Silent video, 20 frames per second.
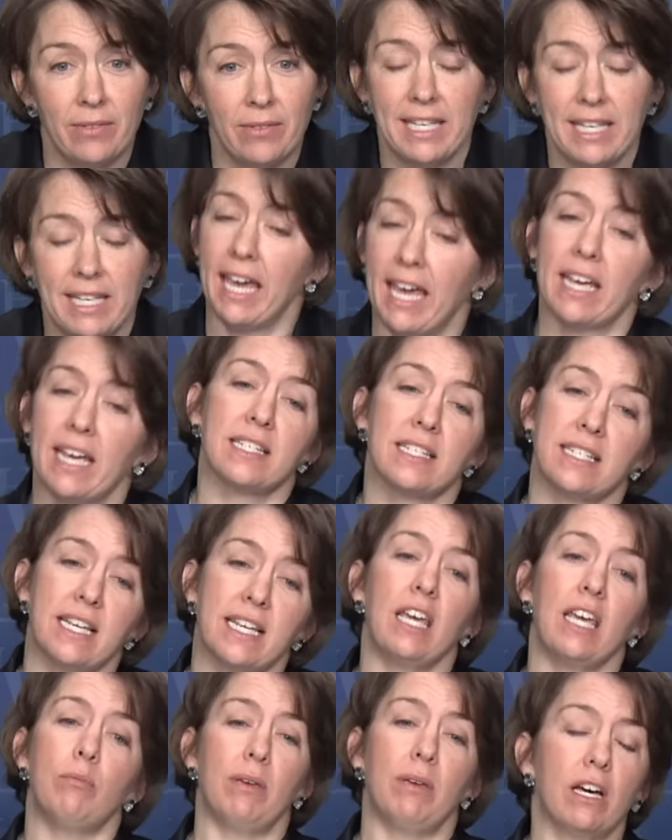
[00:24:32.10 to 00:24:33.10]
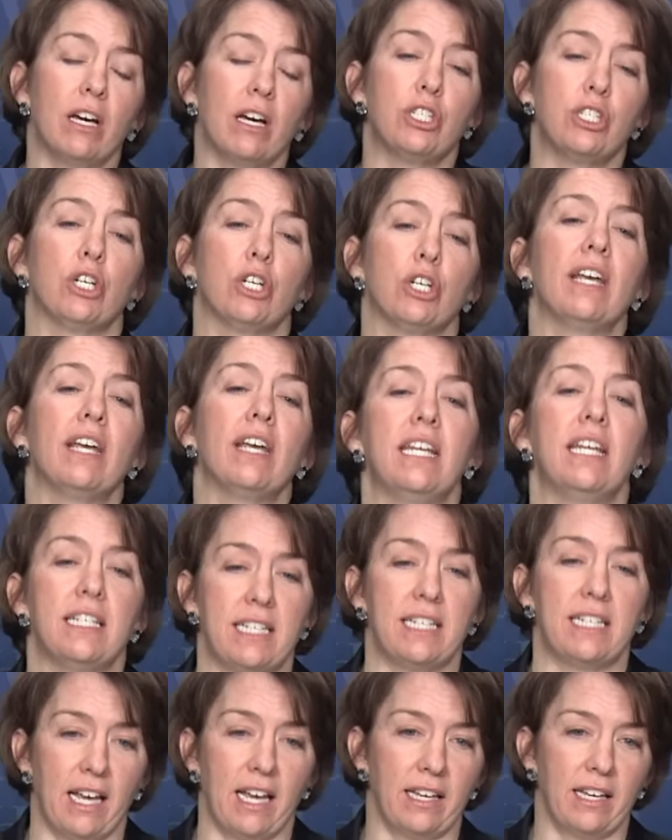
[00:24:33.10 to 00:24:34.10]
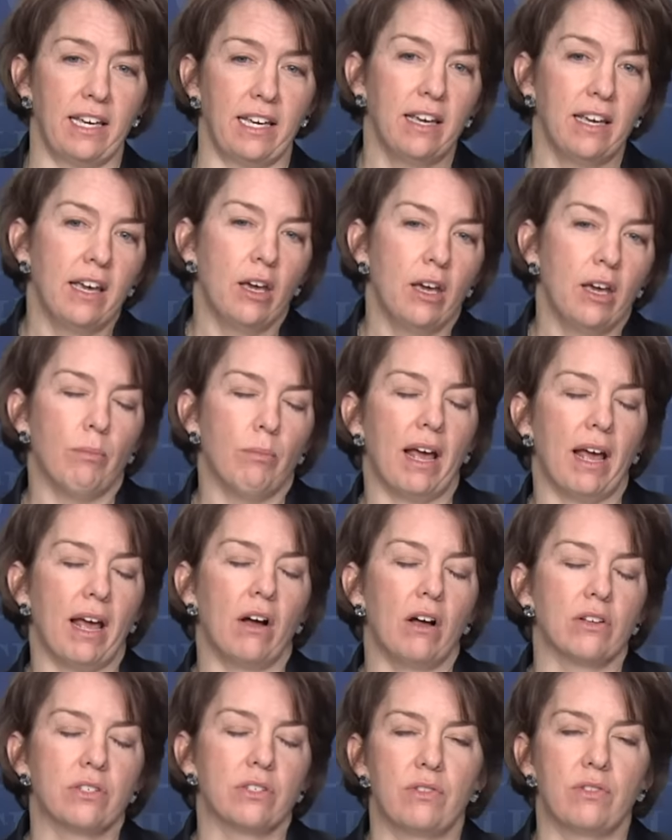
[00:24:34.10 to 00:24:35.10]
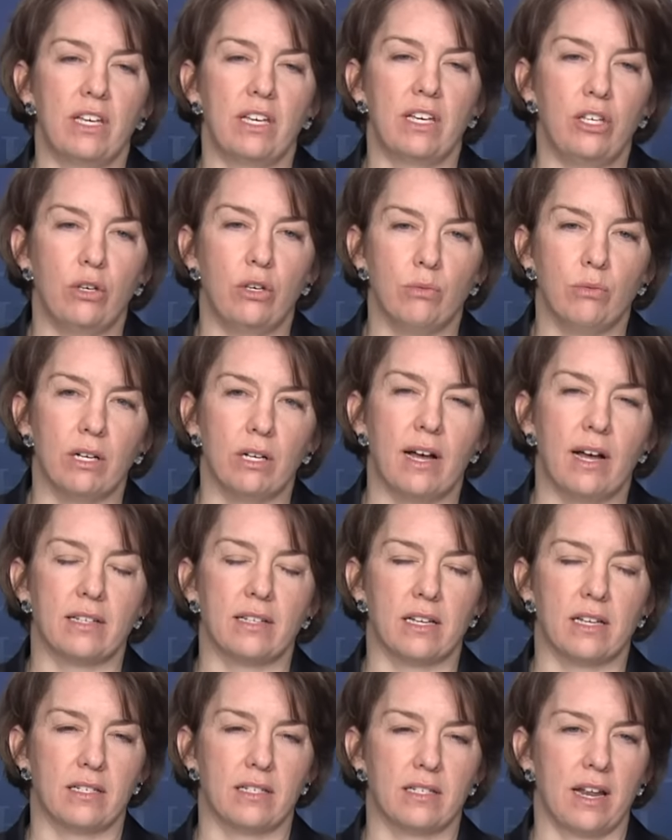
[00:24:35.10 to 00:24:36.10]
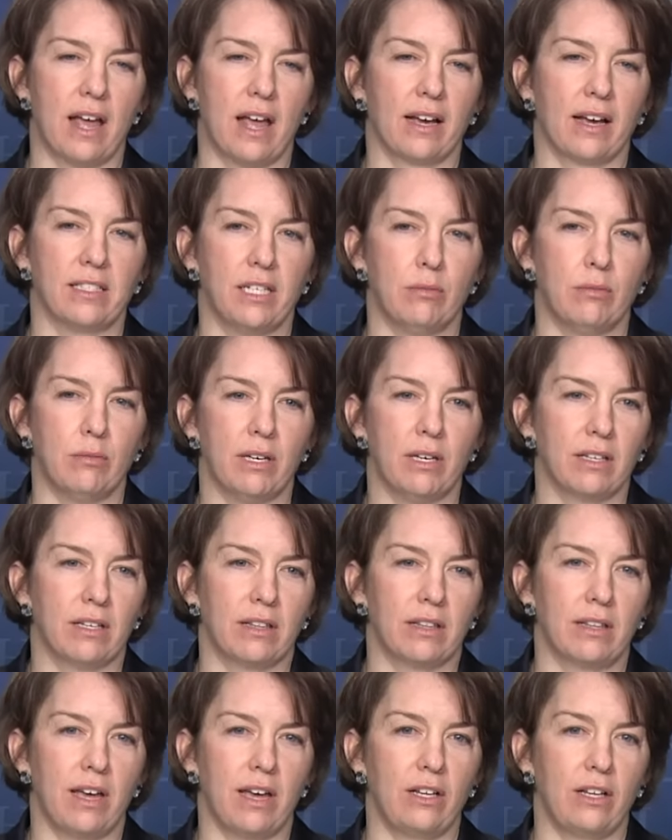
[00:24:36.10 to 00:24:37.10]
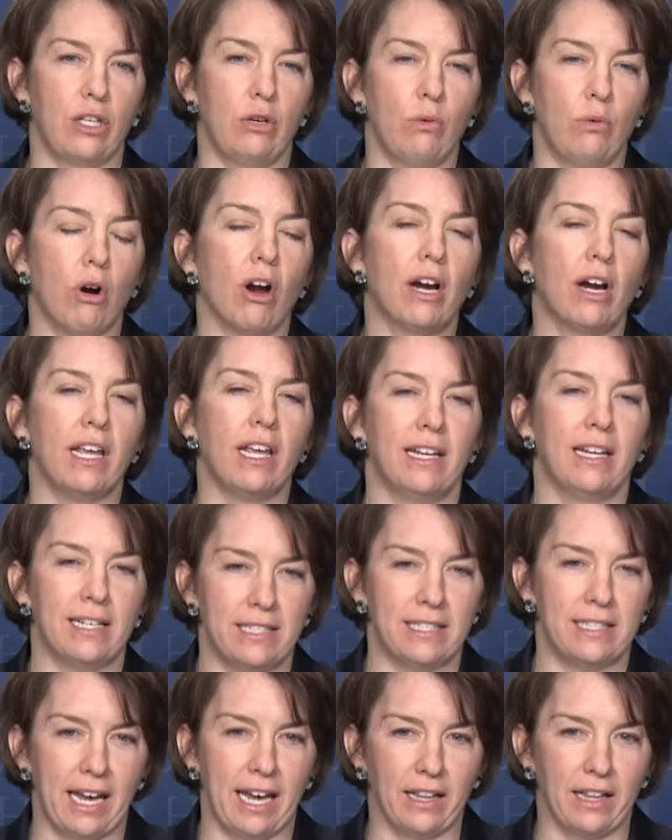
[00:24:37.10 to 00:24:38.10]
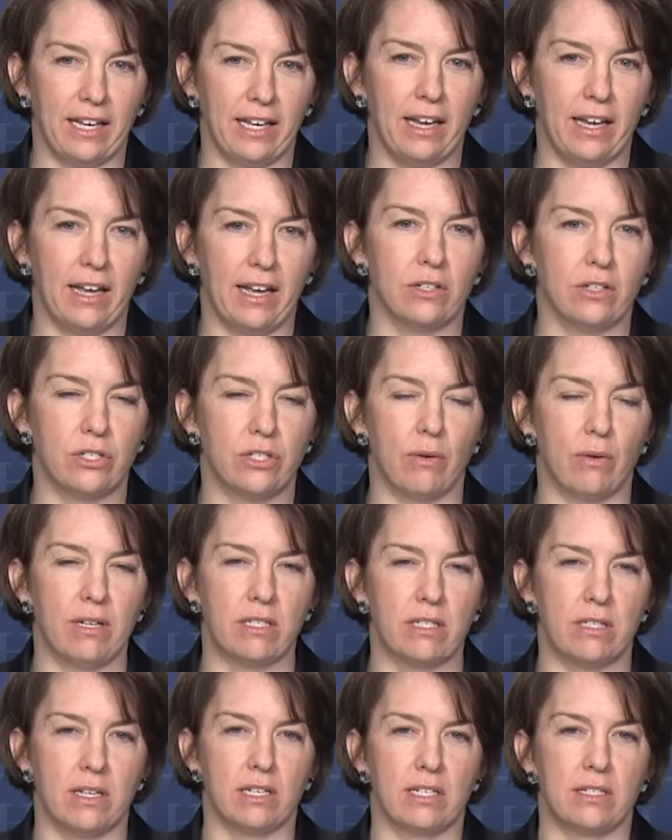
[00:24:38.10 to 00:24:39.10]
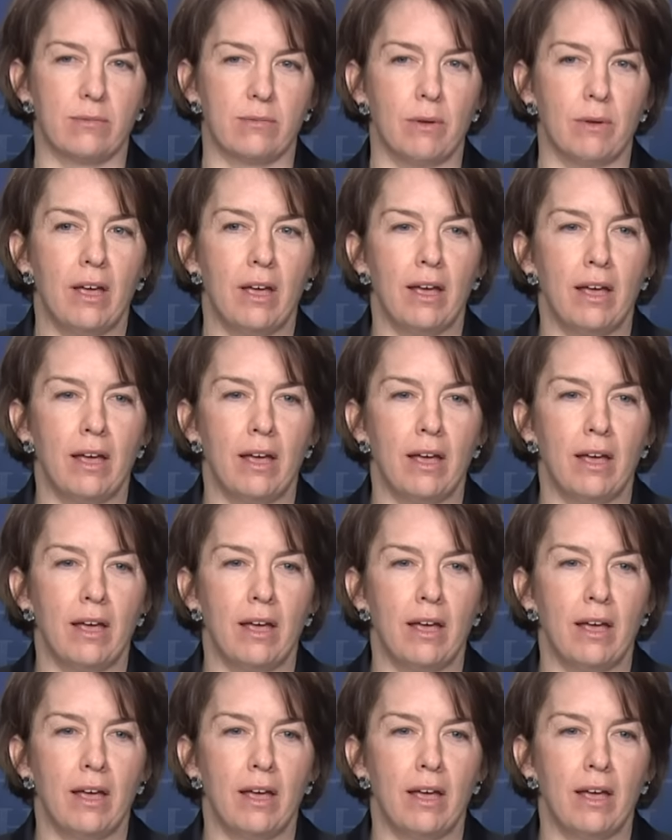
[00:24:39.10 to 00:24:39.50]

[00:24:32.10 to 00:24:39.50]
can't see because you're in it daily but i also think you realize as an academic that you aren't in it daily and so it's this